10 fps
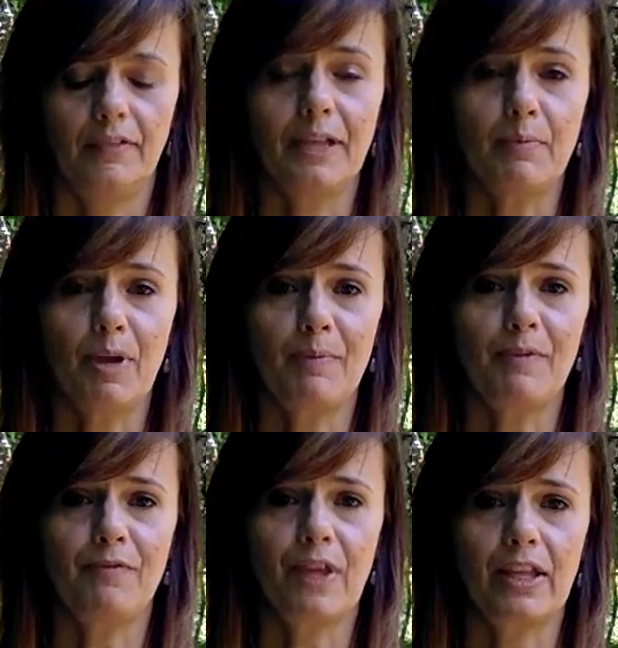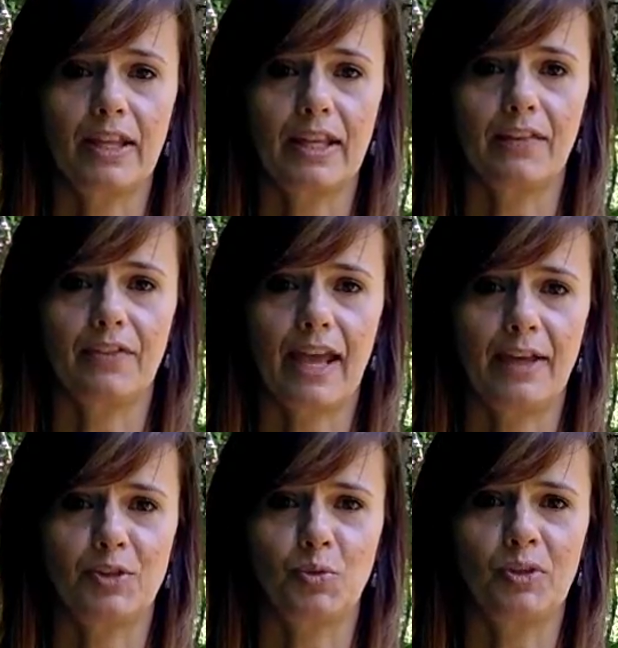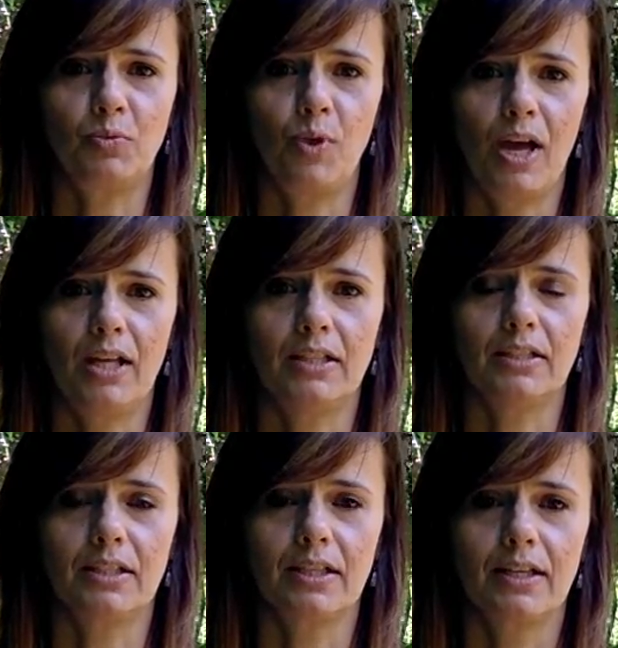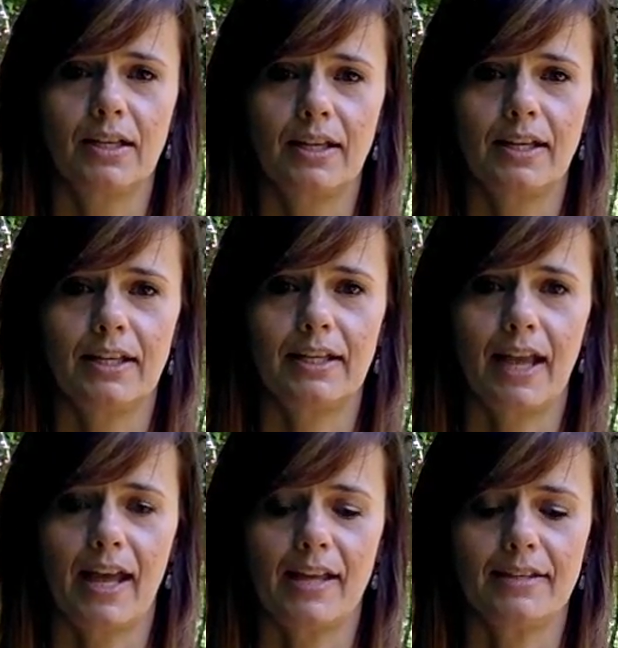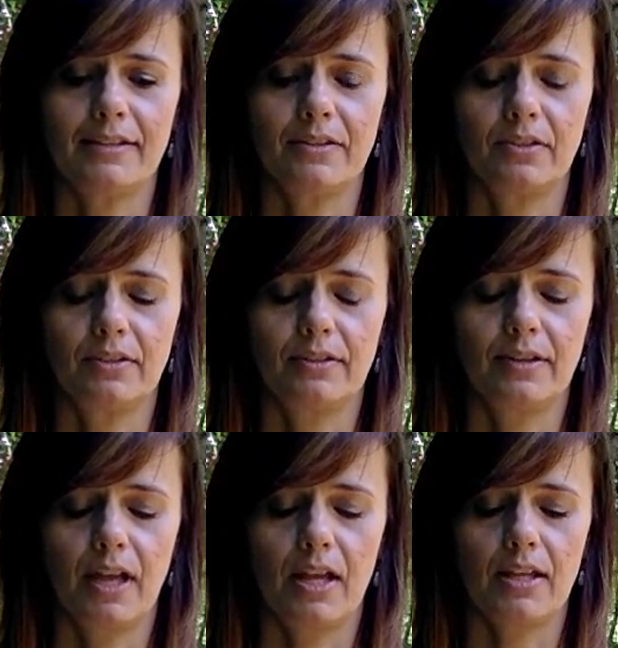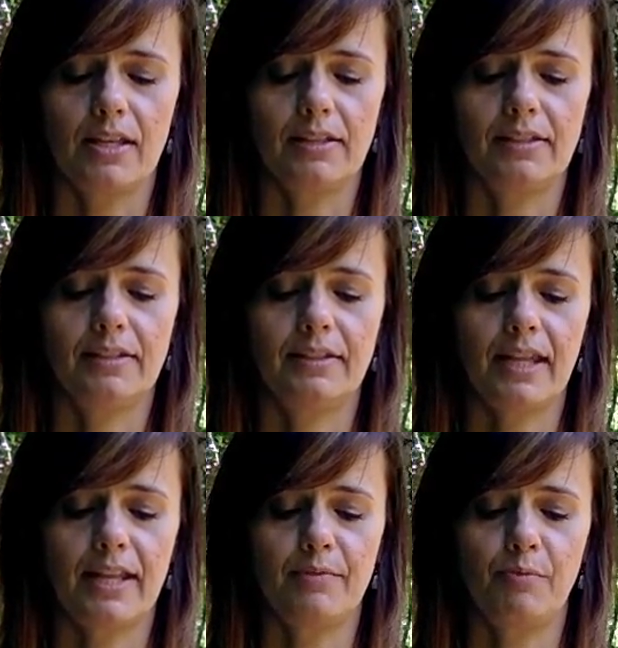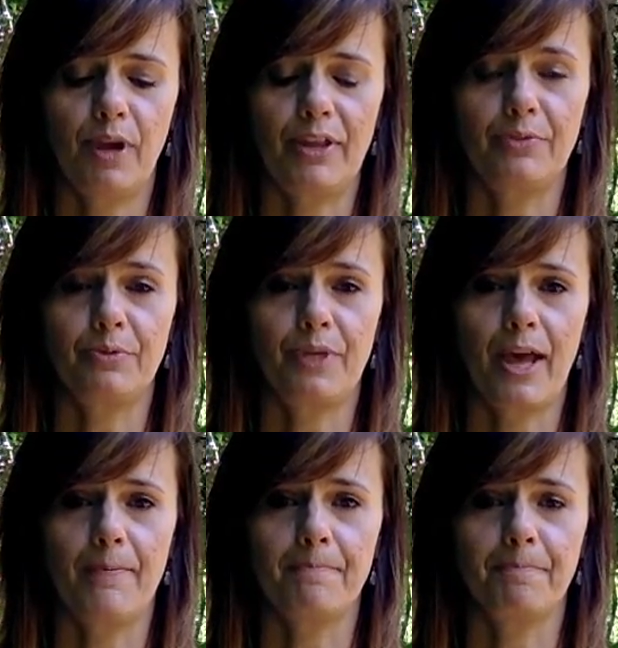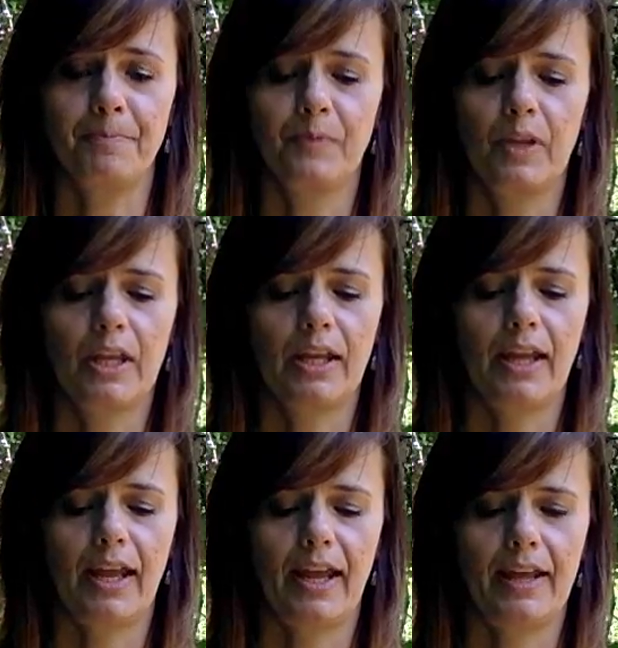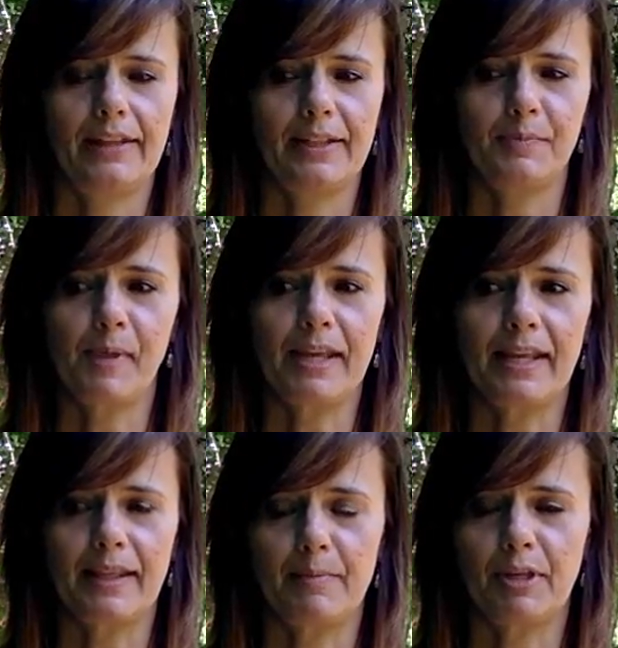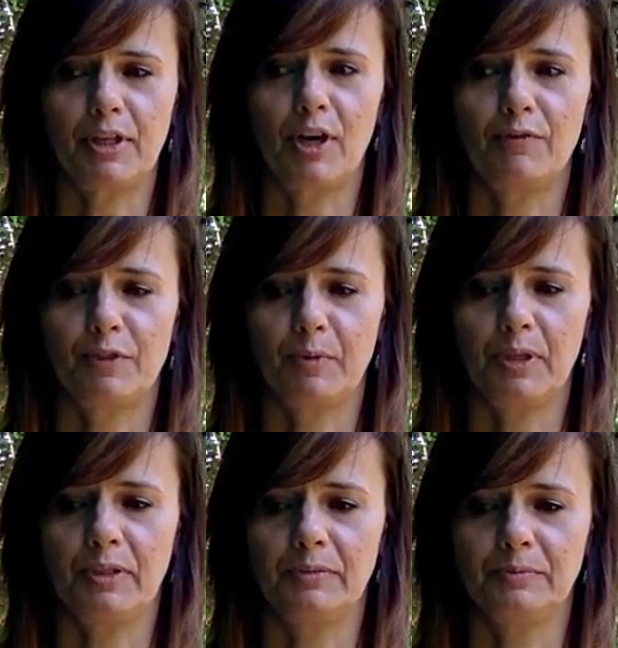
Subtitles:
They might be feeling that twin 1 can see right through them and that's making them uncomfortable.